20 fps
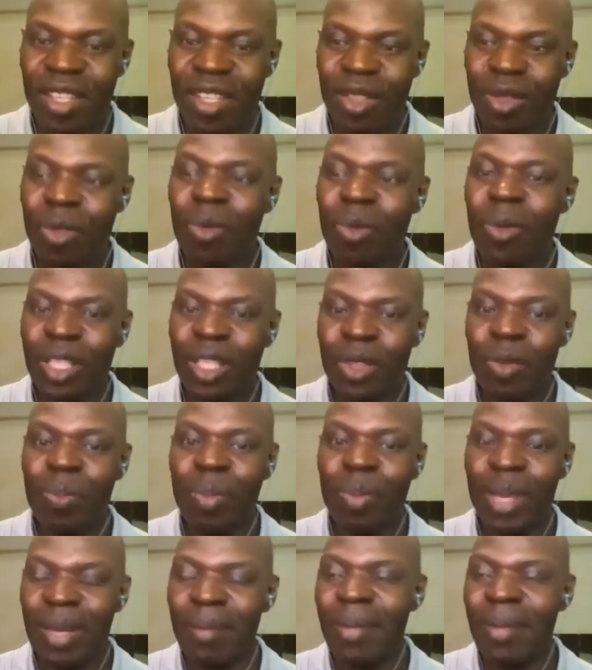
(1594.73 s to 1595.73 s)
You'll wait to
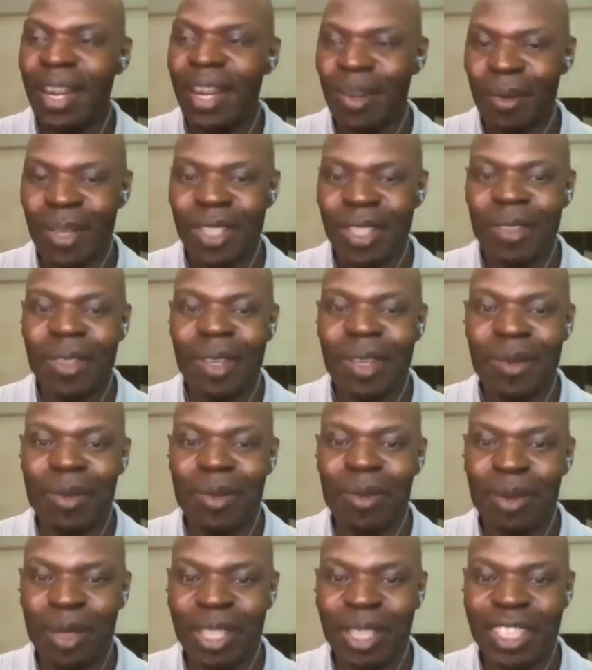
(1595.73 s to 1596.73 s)
pay back when
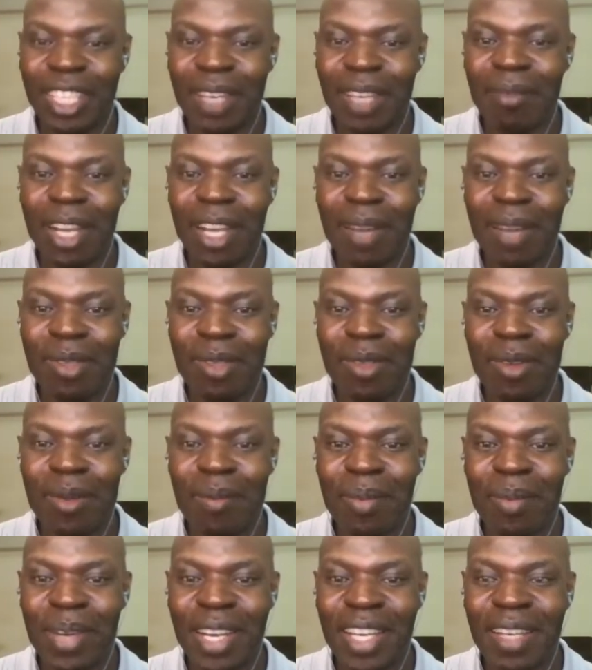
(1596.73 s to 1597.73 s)
your time comes to
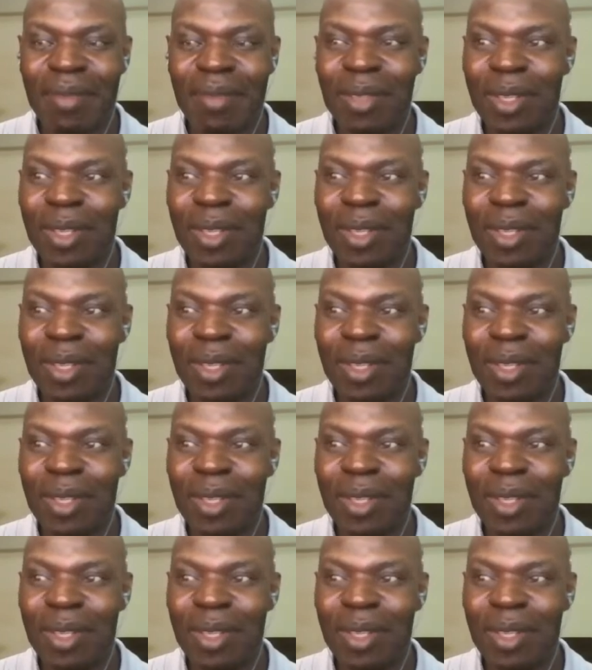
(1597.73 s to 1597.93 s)
umpire,